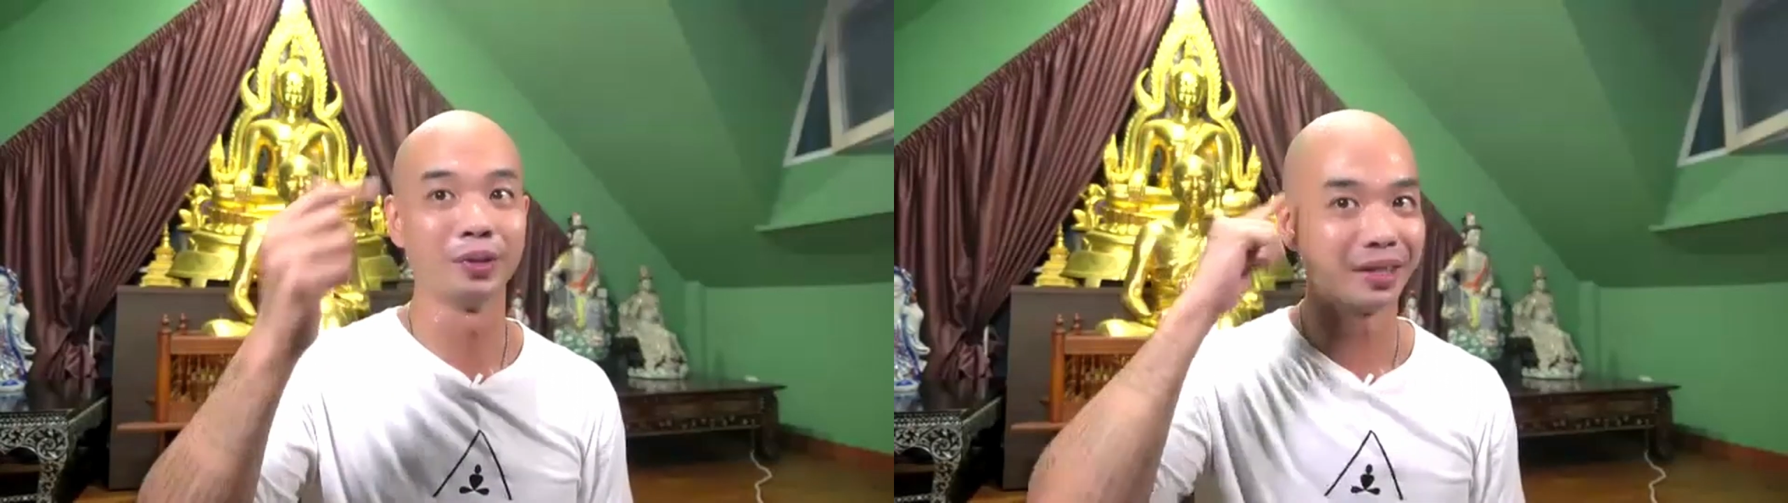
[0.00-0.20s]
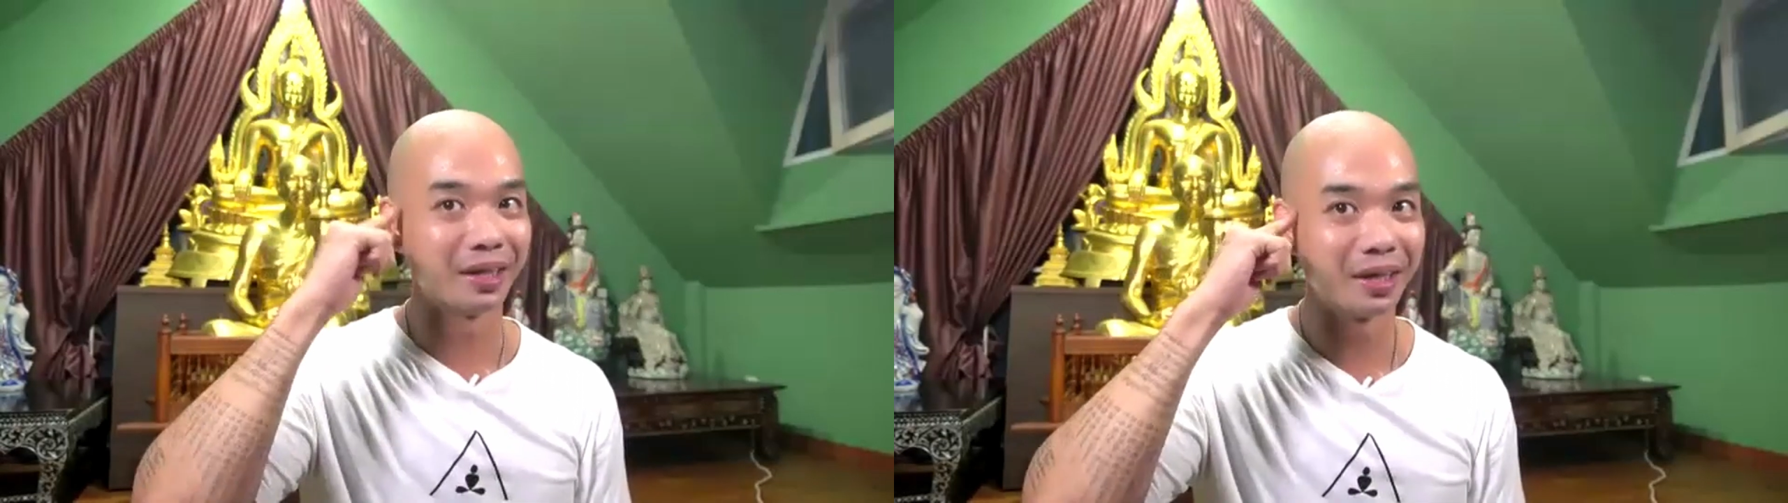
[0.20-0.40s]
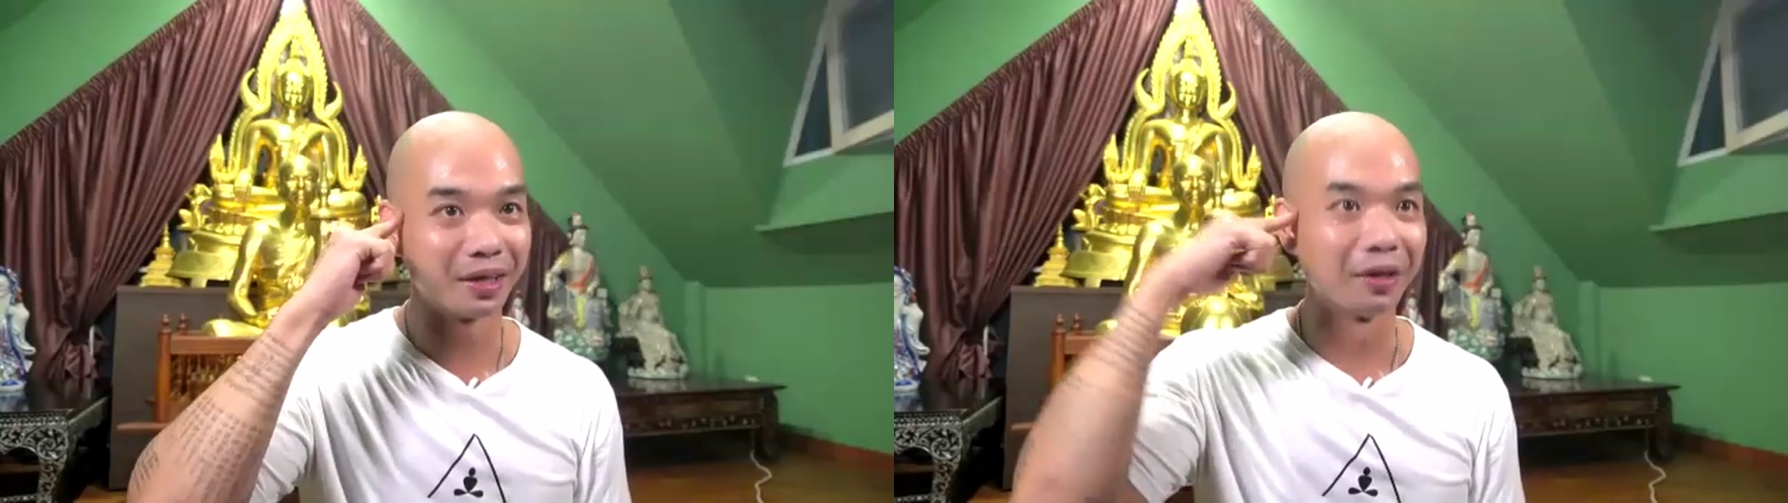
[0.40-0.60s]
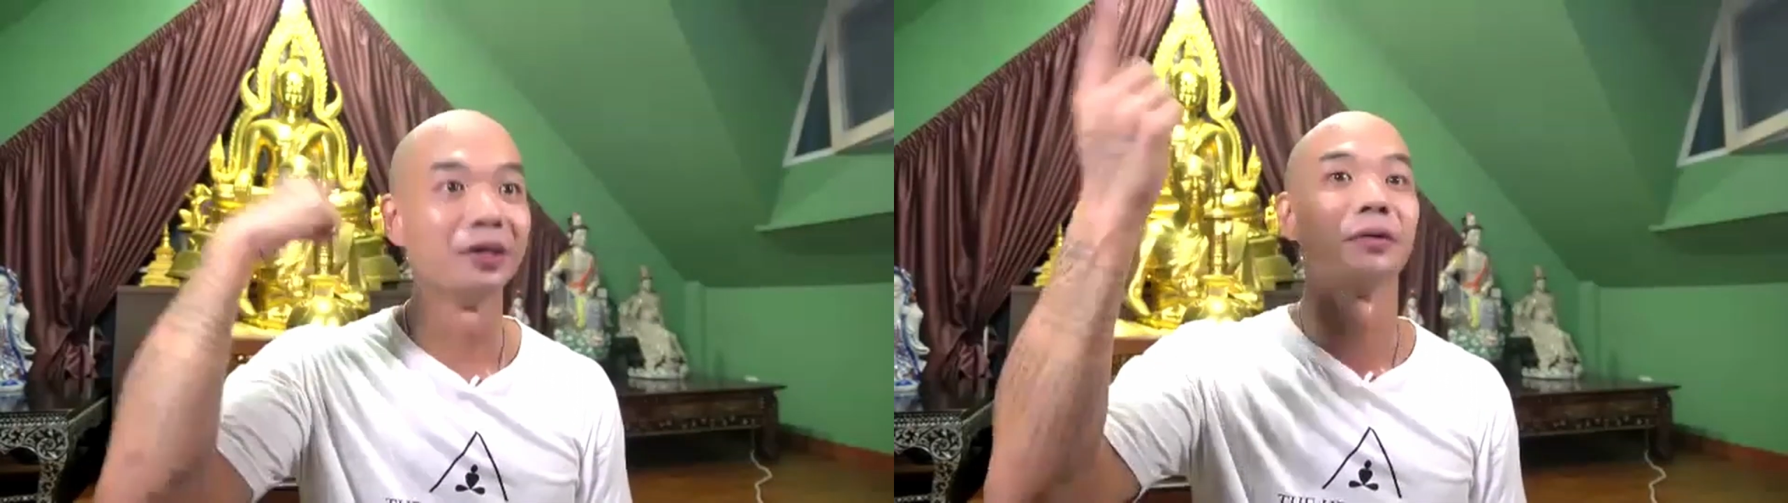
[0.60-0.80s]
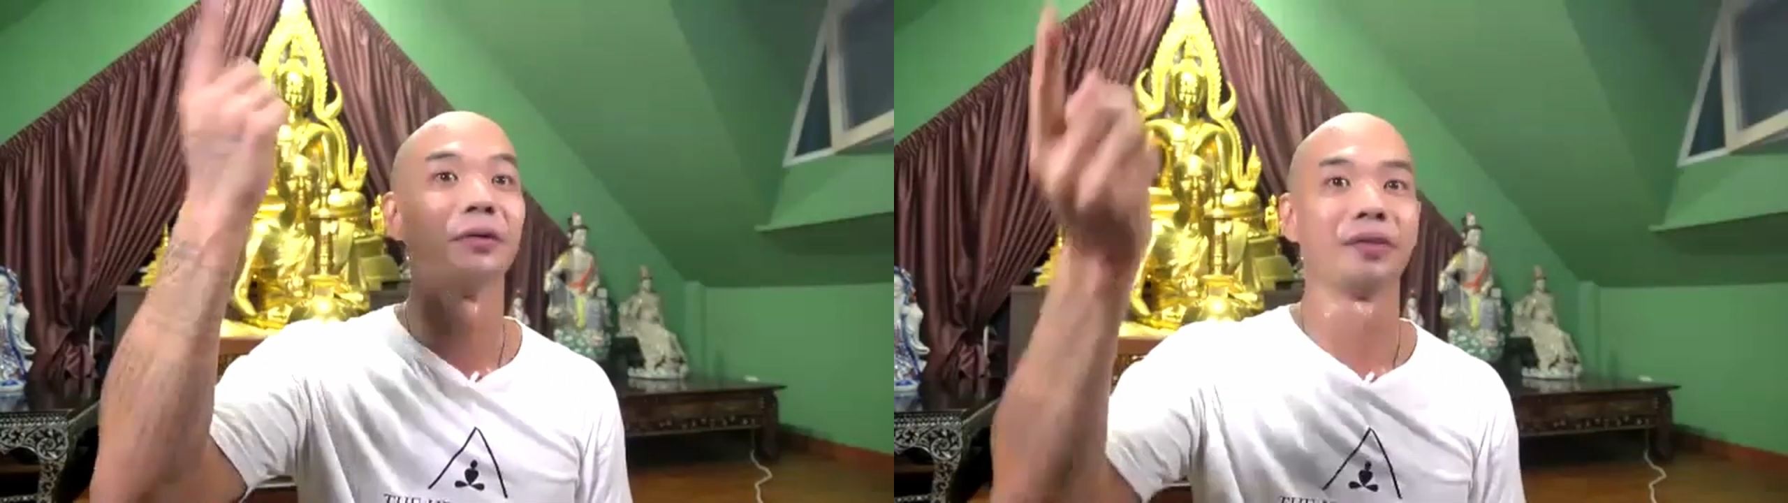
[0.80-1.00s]
you see,
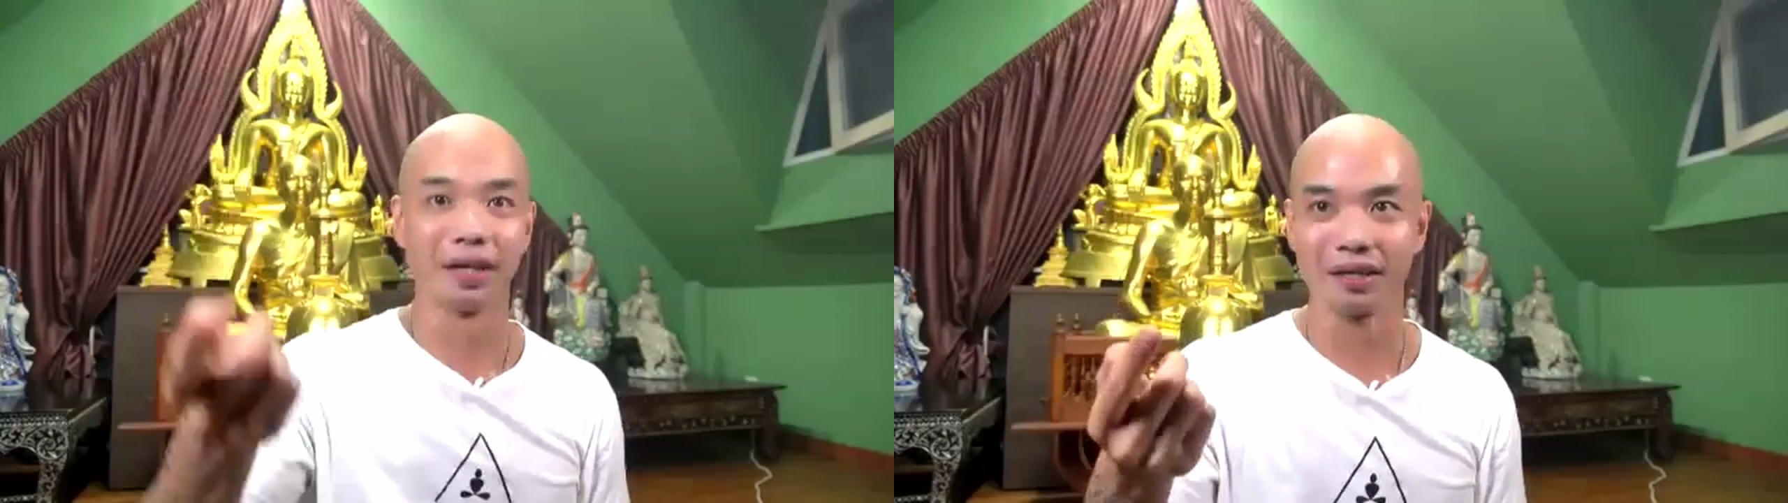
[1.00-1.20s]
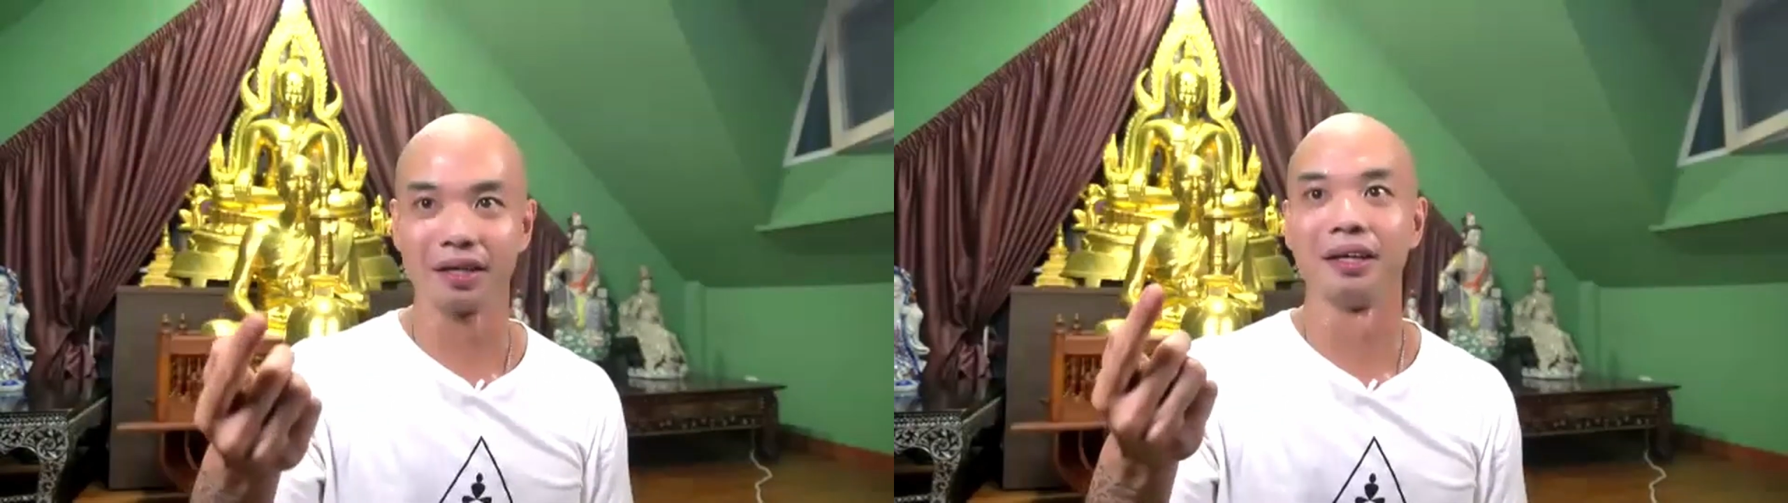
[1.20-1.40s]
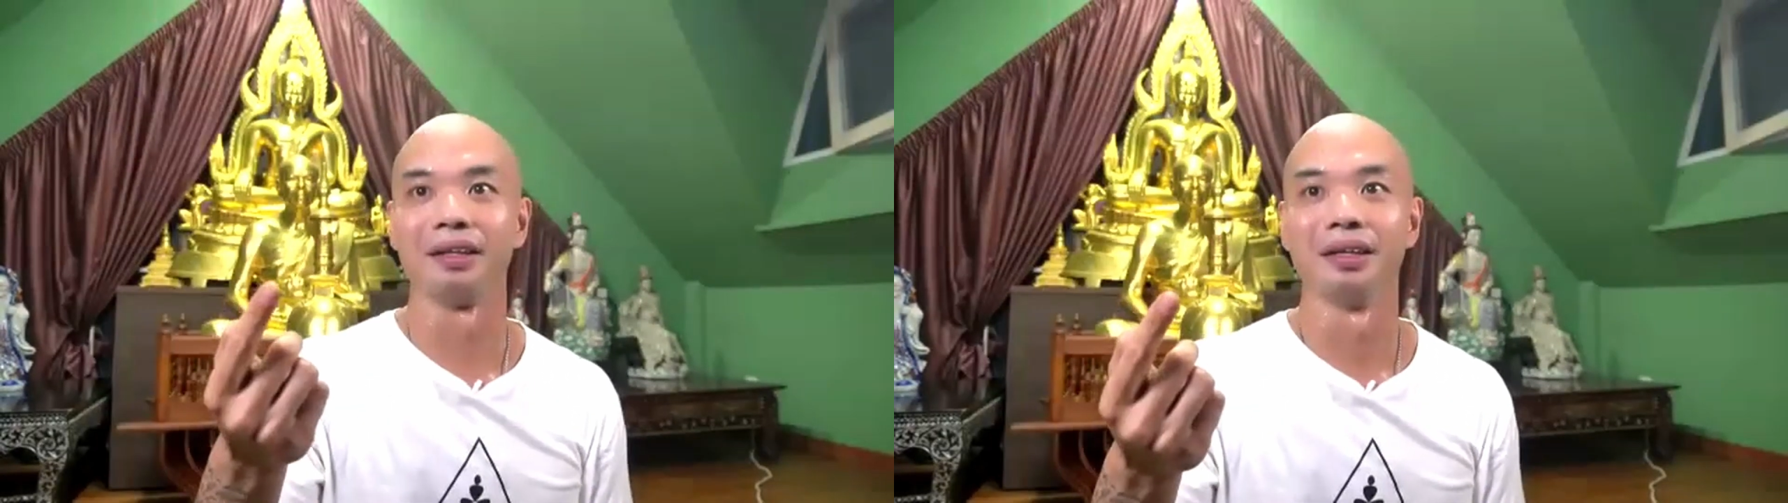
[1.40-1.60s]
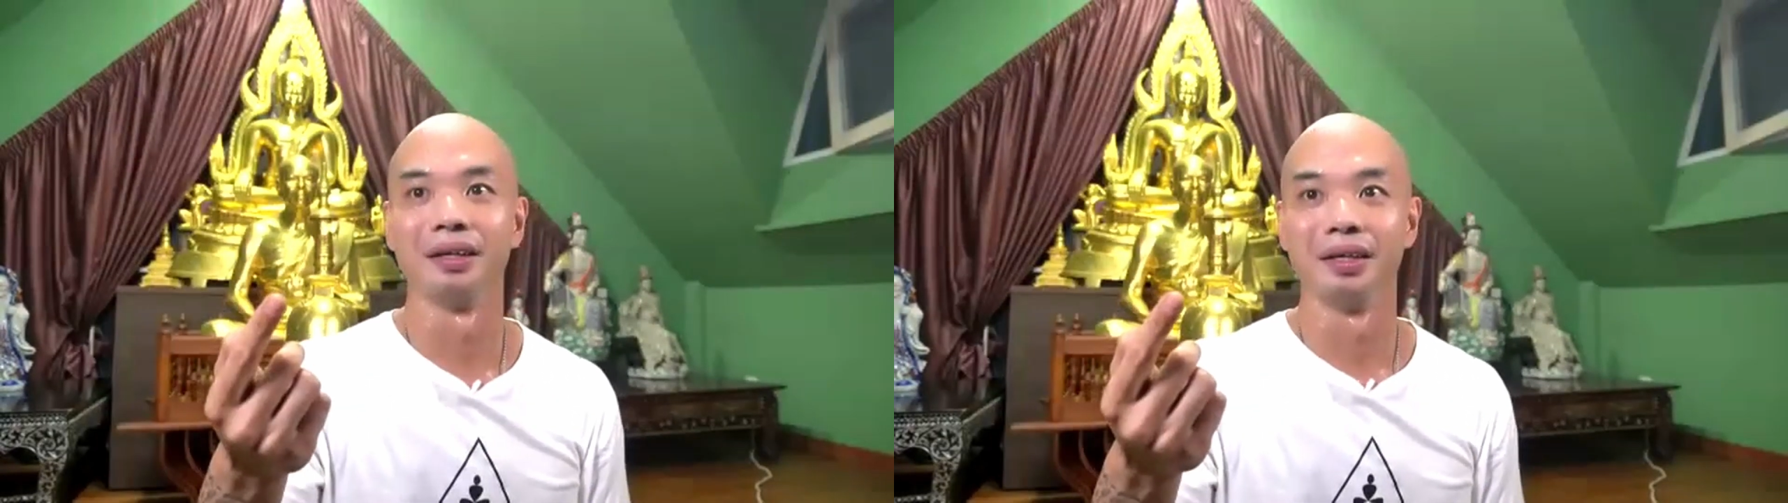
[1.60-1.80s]
you're thinking again.